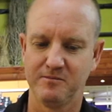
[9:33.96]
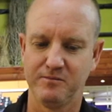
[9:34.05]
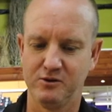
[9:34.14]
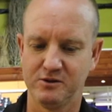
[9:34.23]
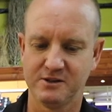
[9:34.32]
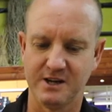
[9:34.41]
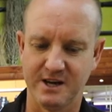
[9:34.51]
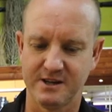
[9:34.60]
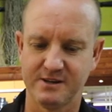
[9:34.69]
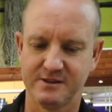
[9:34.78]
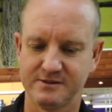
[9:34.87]
pull
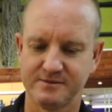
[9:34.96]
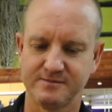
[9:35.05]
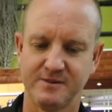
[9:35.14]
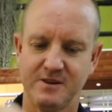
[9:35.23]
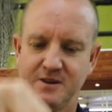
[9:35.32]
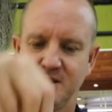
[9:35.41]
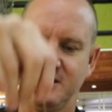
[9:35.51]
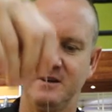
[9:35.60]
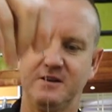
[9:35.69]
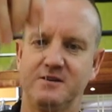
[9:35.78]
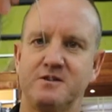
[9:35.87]
tight.
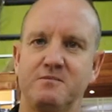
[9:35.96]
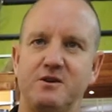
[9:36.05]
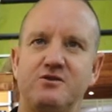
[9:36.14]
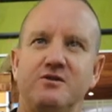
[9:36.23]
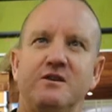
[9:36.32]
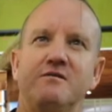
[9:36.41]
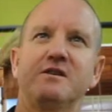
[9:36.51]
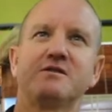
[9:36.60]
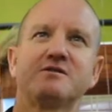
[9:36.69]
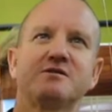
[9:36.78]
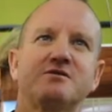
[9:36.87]
Just make sure
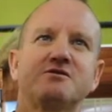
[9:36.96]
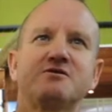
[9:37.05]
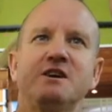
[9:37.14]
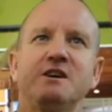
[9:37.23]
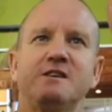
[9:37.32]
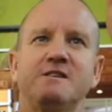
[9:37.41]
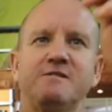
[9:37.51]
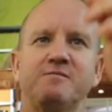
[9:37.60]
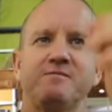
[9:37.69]
everything's straight.